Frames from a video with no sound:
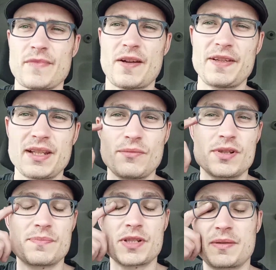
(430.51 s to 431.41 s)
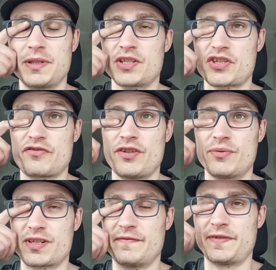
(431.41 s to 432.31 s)
I think must have been a screw
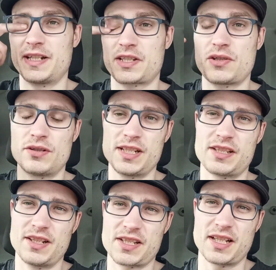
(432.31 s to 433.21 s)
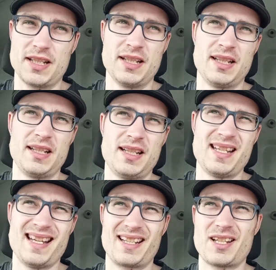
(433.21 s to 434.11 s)
or something that's gone into the tyre
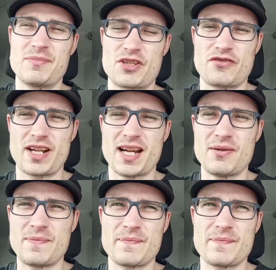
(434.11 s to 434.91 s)
and come straight out.